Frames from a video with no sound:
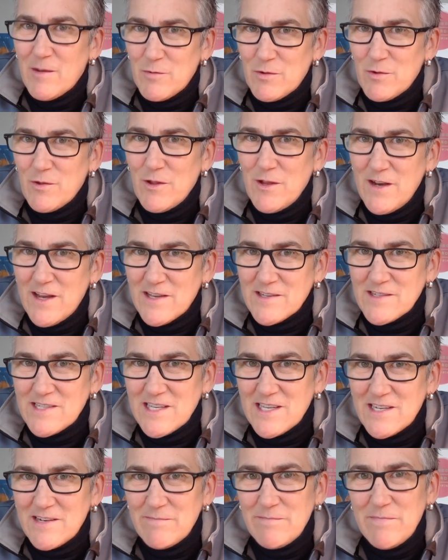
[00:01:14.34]
I'm Julie
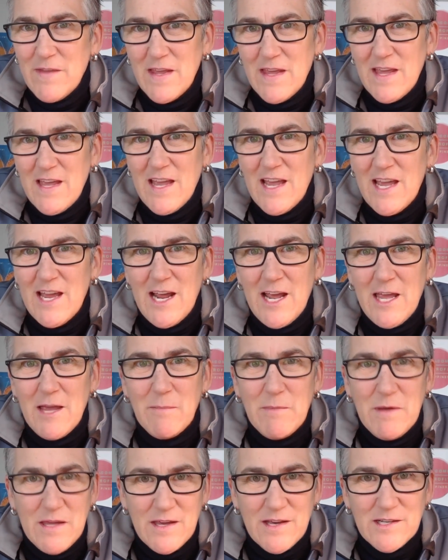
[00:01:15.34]
Nelson and I
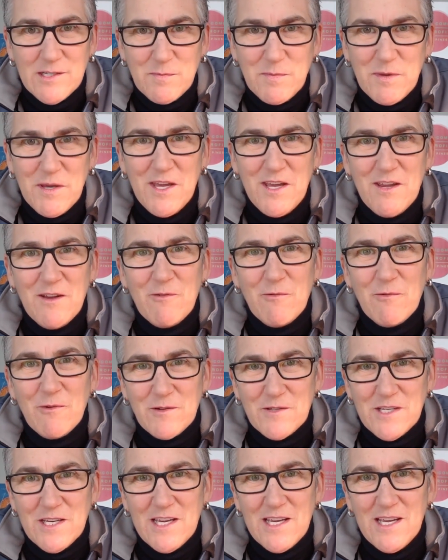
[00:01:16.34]
am EXP
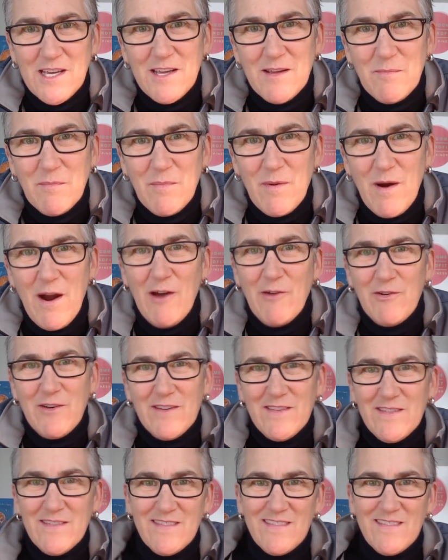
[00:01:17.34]
Realty Proud.